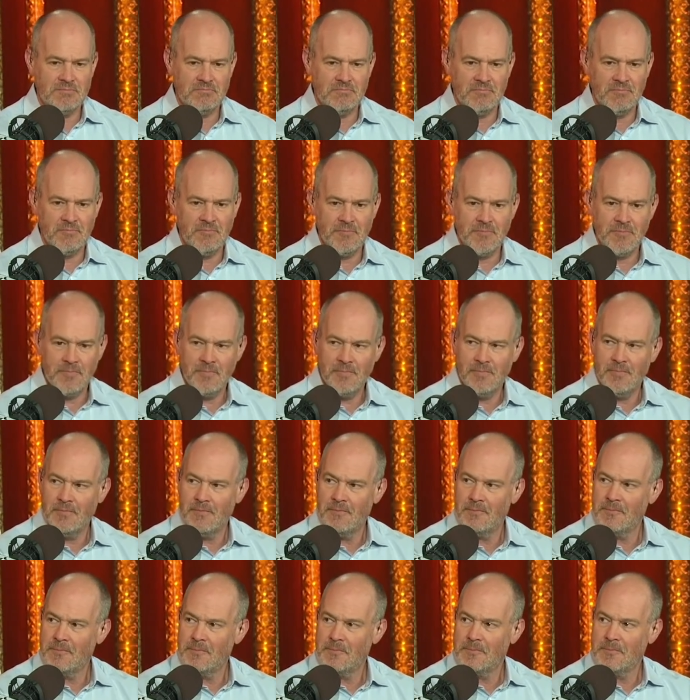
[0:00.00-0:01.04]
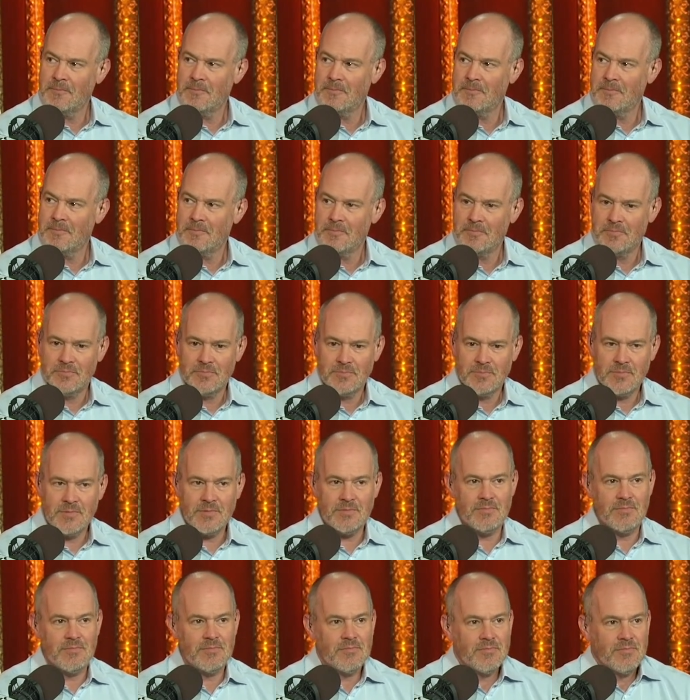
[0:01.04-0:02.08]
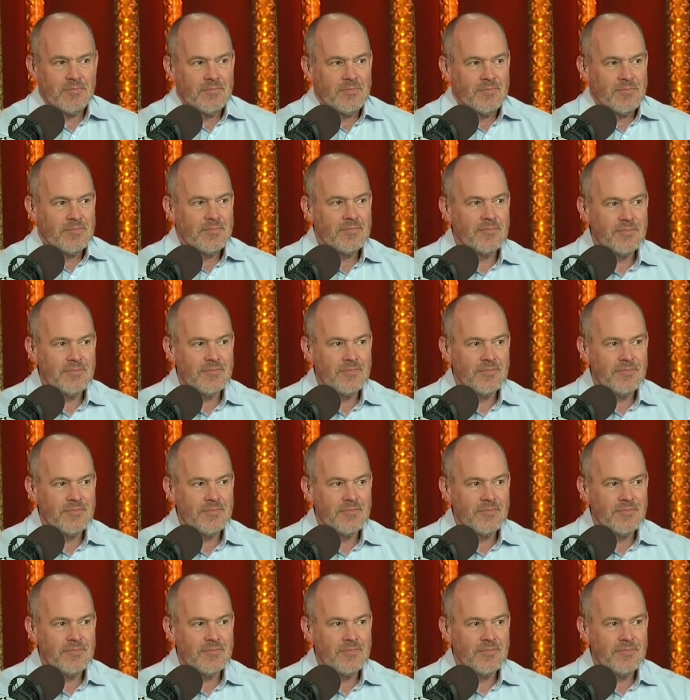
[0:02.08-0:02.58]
Nobody speaks.